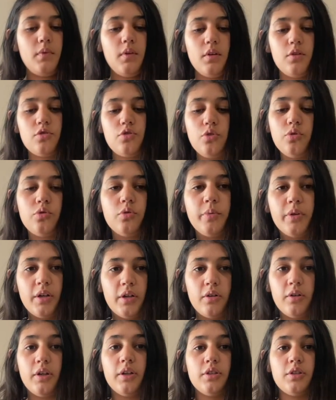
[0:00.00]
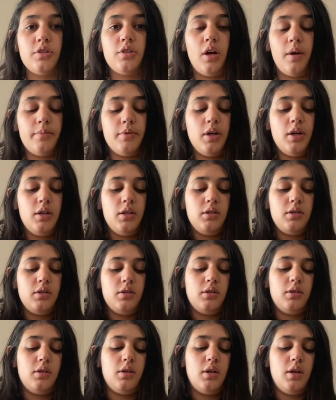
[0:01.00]
tool, but it'll get the job done.
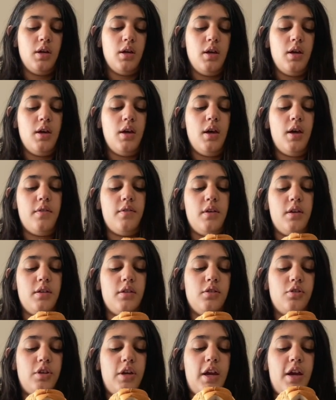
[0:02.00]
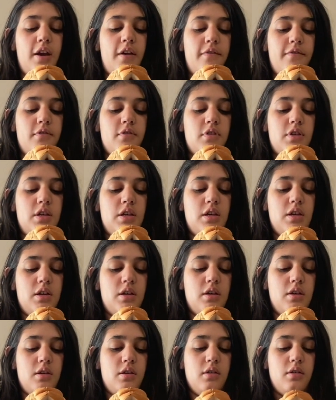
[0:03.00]
And then carefully
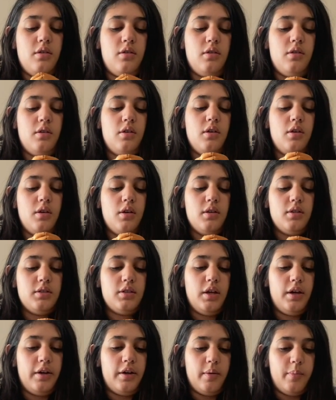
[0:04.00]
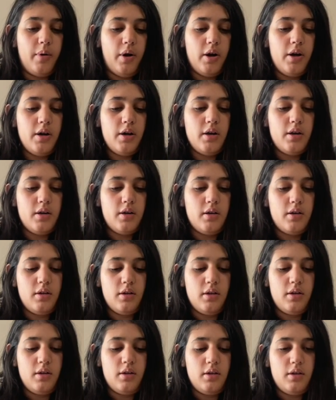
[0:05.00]
tear it apart
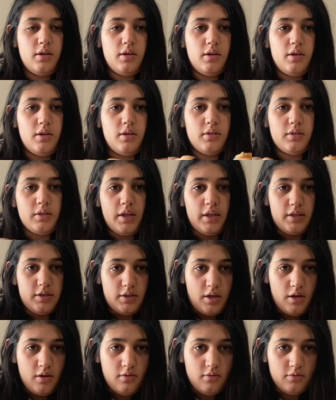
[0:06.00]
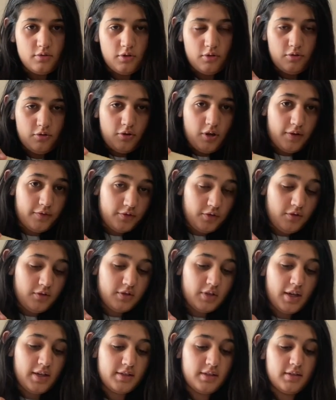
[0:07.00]
like so. So you'll have two
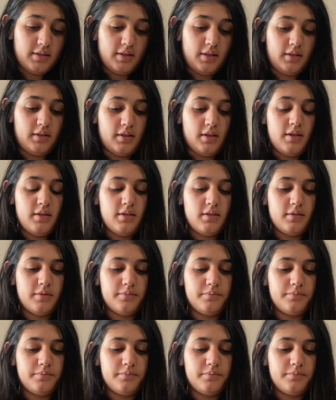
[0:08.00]
slices like this,